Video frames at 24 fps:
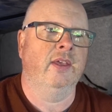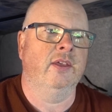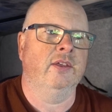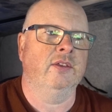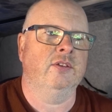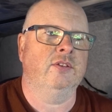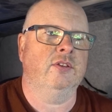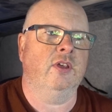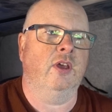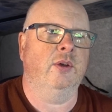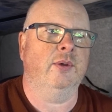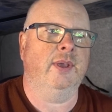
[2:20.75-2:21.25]

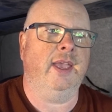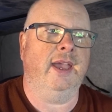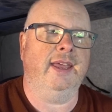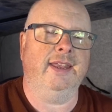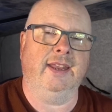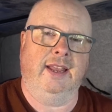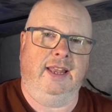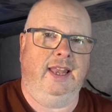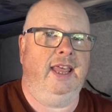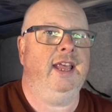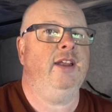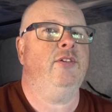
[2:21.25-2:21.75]
So get an
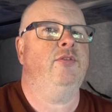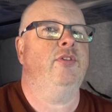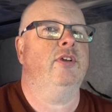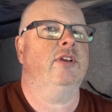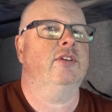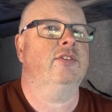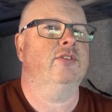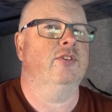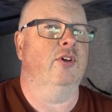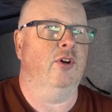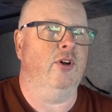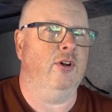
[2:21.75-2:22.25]
electric
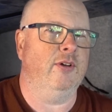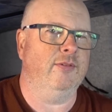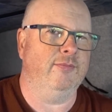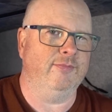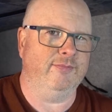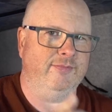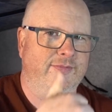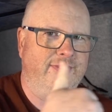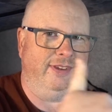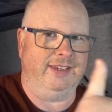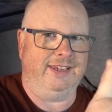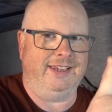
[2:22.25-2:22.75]
saw,
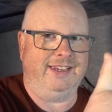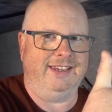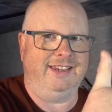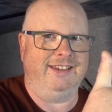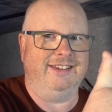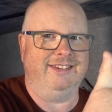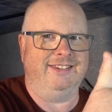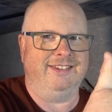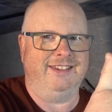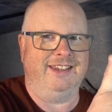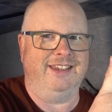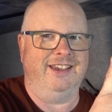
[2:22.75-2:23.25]

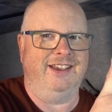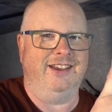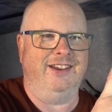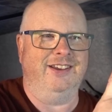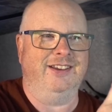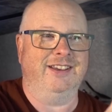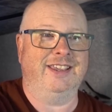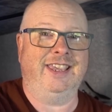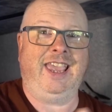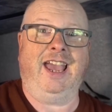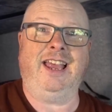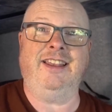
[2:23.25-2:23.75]

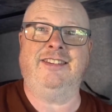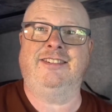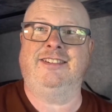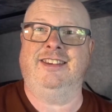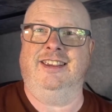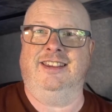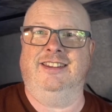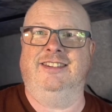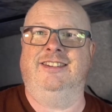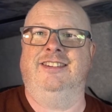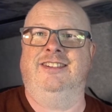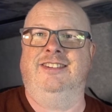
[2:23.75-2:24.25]
easier.
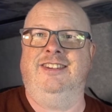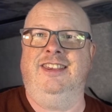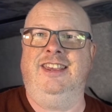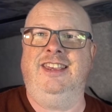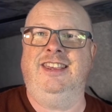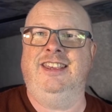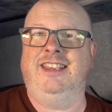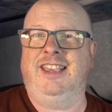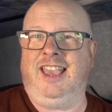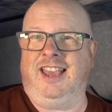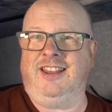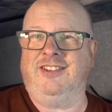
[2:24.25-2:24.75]
Gadgets, you
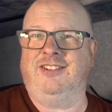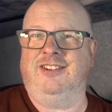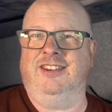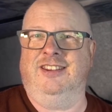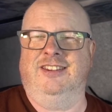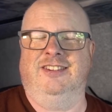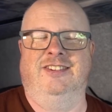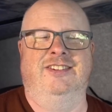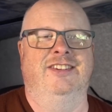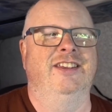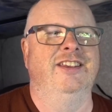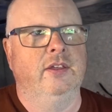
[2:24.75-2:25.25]
see,
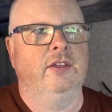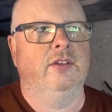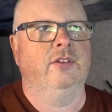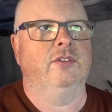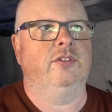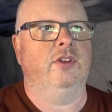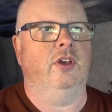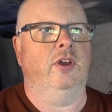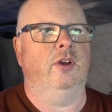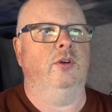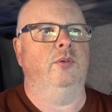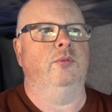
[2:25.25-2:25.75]
gadgets.
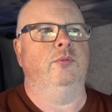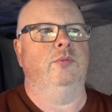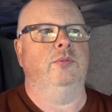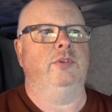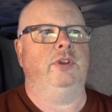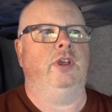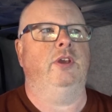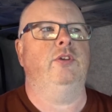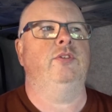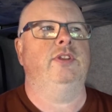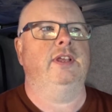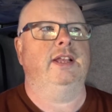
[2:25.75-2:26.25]
So
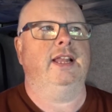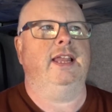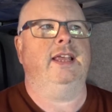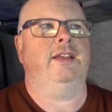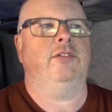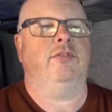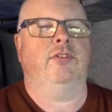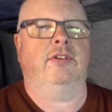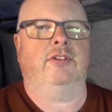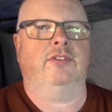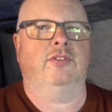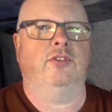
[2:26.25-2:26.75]
use the
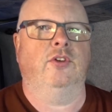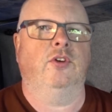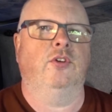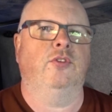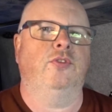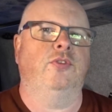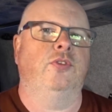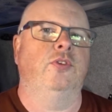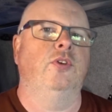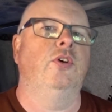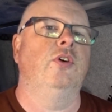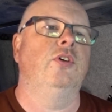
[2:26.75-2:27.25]
electric saw
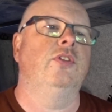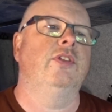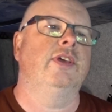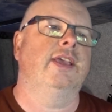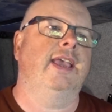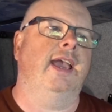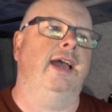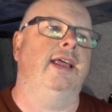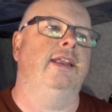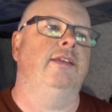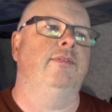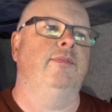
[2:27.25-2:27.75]
for all the
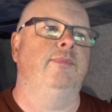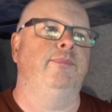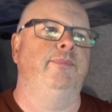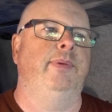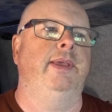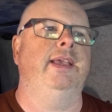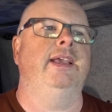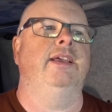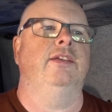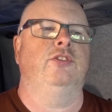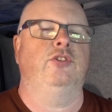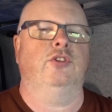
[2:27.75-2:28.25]
kind of
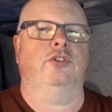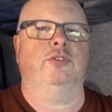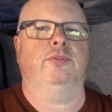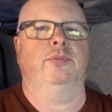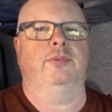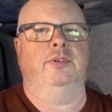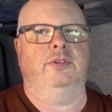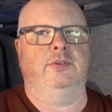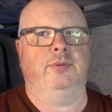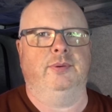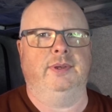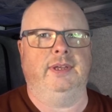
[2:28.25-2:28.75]
big
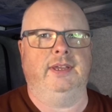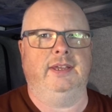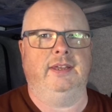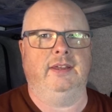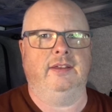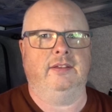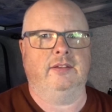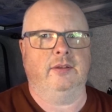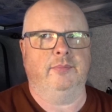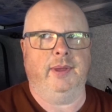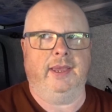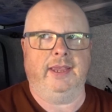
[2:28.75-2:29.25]
adjustments we
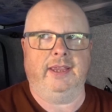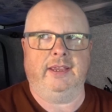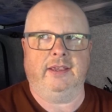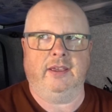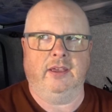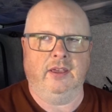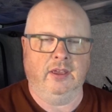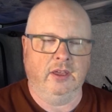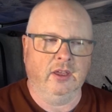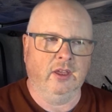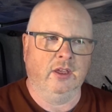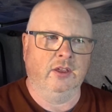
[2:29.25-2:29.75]
needed to make.
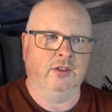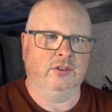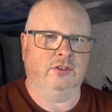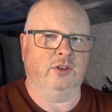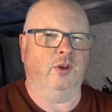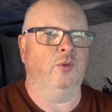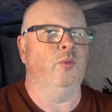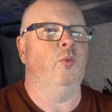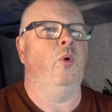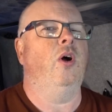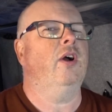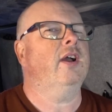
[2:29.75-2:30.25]

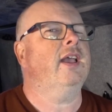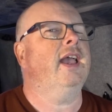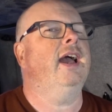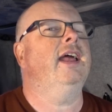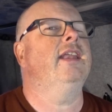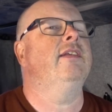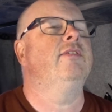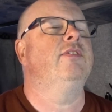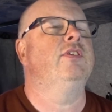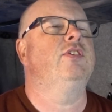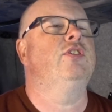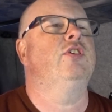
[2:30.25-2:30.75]
So what
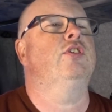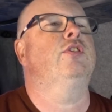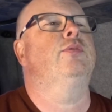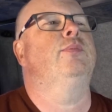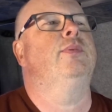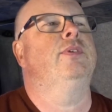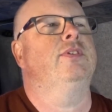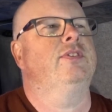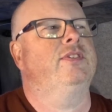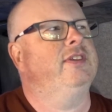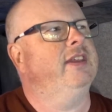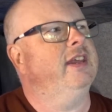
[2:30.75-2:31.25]
kind of
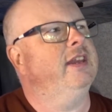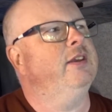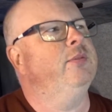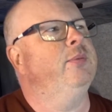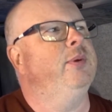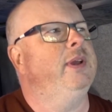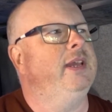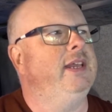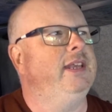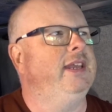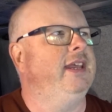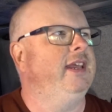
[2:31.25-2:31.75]
adjustments did
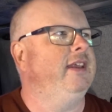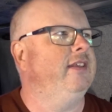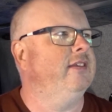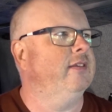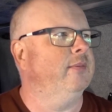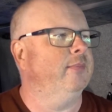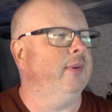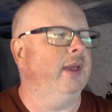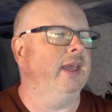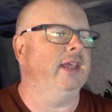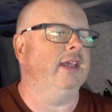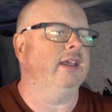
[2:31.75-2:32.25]
we need to
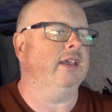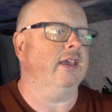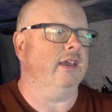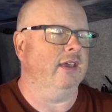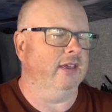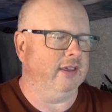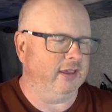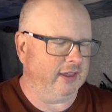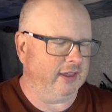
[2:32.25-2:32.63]
make?